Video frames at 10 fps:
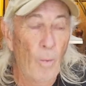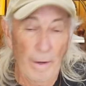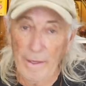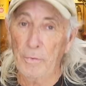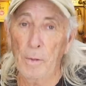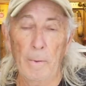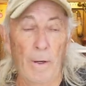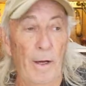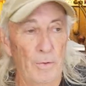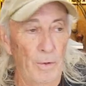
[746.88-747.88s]
One entry per
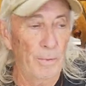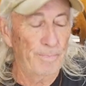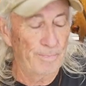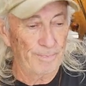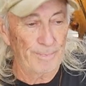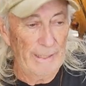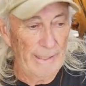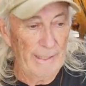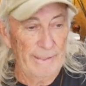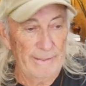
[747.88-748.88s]
household.
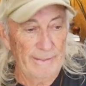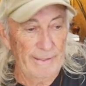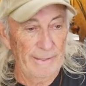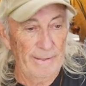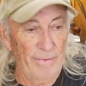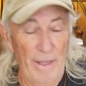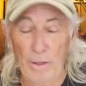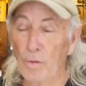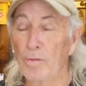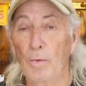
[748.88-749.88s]
And uh,
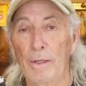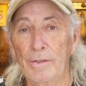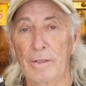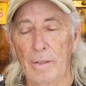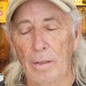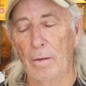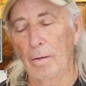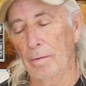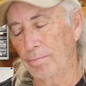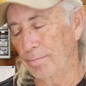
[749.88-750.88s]
thank you for watching. Oh,